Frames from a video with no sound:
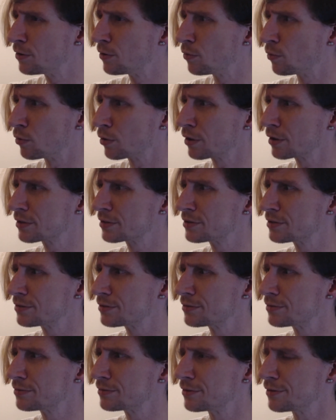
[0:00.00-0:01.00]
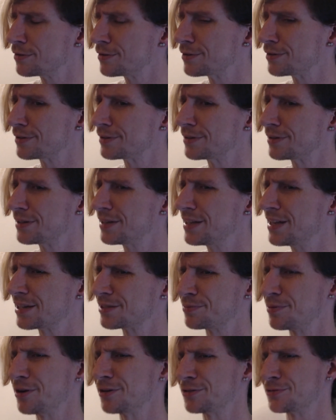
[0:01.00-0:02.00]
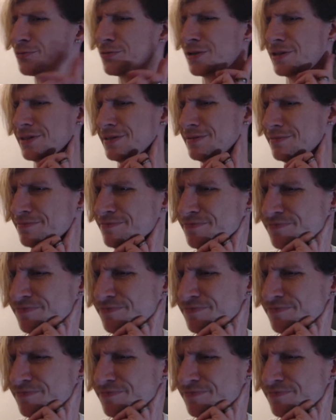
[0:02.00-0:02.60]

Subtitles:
works on the Xbox One.